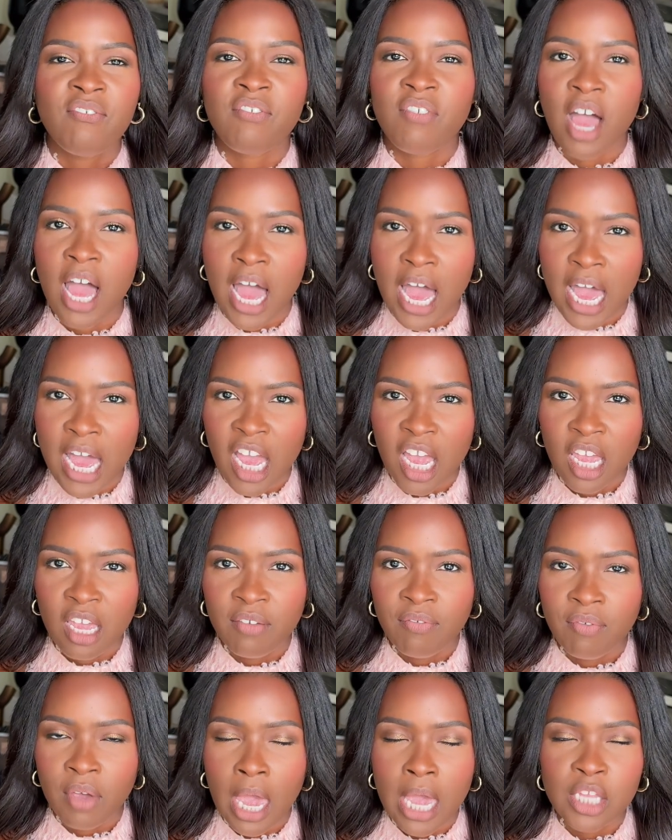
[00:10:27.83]

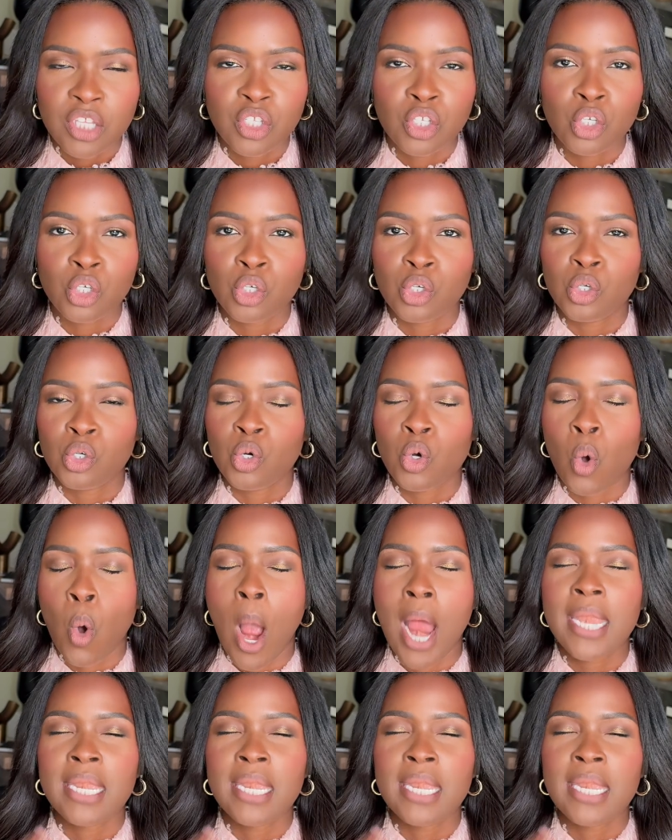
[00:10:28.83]
5 to